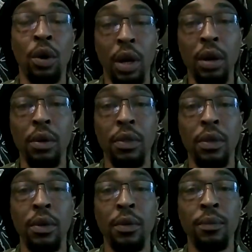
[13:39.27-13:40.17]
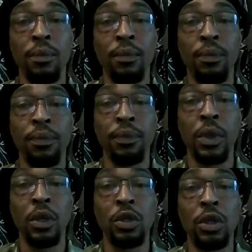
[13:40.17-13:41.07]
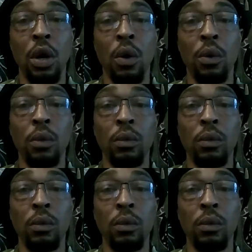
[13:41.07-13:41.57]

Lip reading: earth. So,